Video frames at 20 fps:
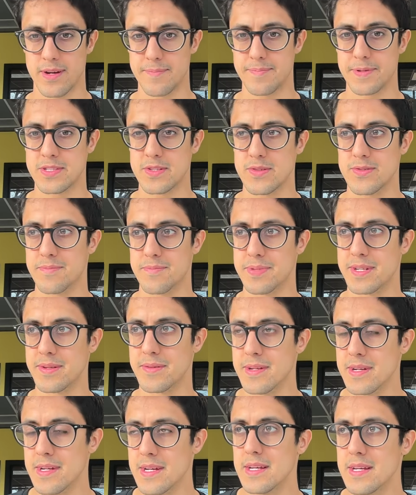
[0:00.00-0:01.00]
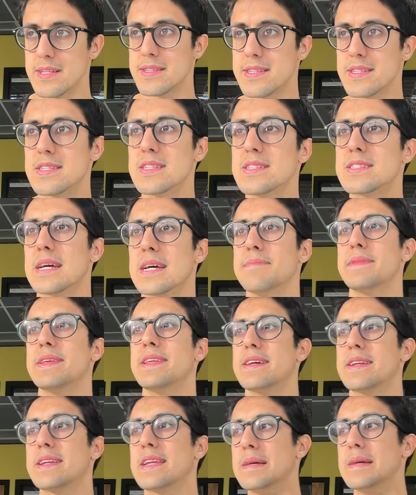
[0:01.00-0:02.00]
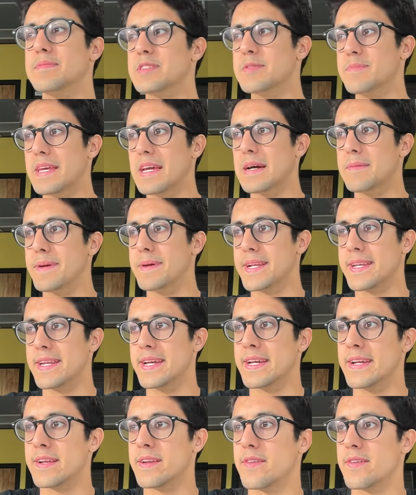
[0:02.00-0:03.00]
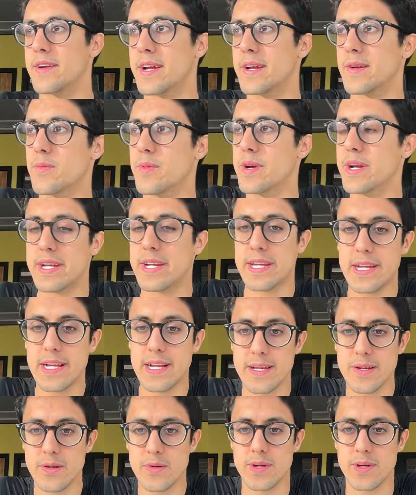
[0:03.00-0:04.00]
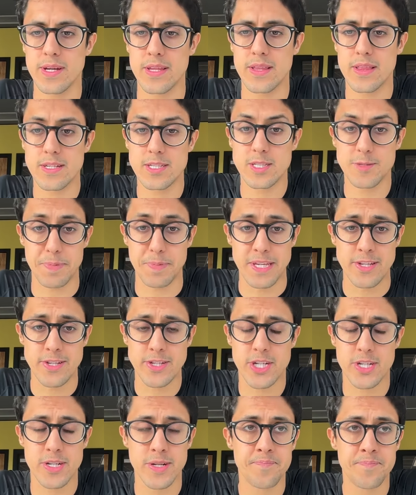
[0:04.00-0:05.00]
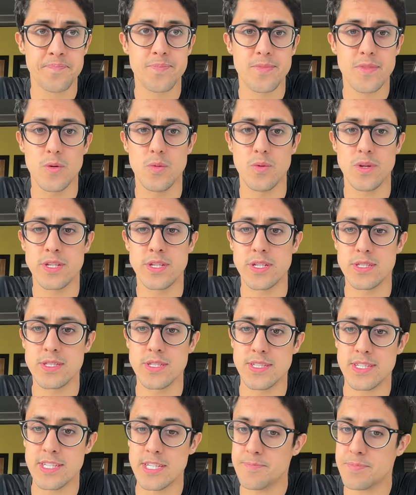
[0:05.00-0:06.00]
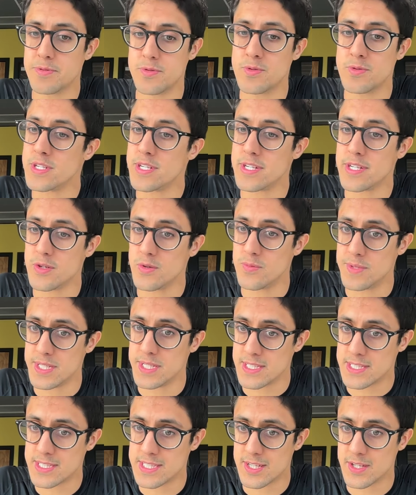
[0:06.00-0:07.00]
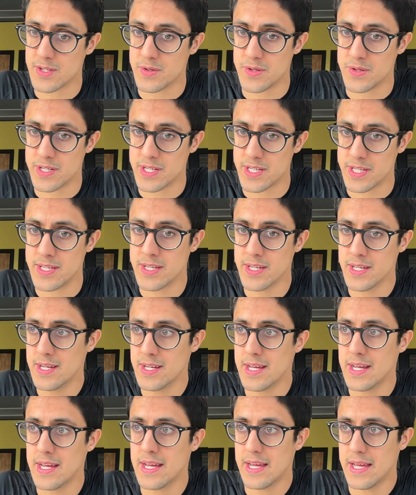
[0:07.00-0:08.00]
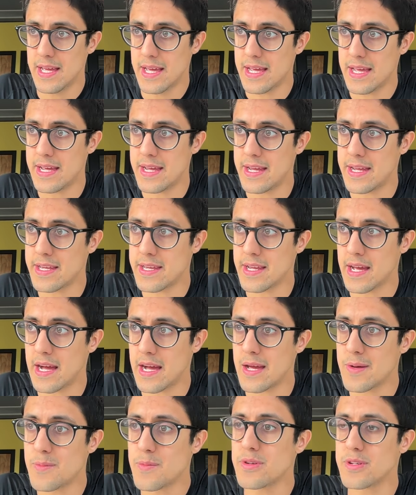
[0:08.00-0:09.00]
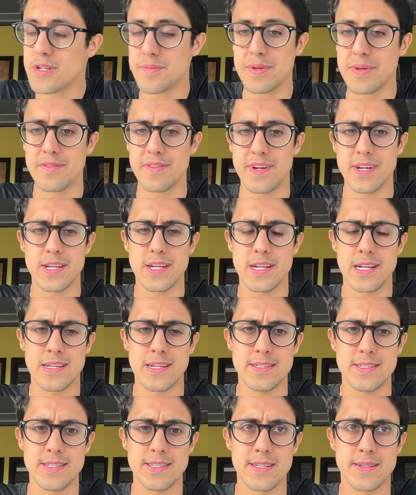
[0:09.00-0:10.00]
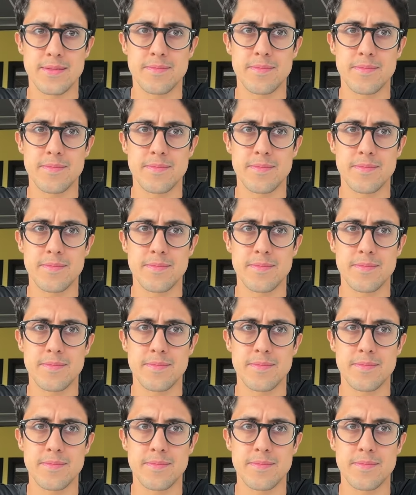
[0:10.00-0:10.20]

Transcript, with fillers: episode, but this is something that keeps me up at night, right? We're dealing with speech, which is a deep rooted human insecurity. And I want to be very clear that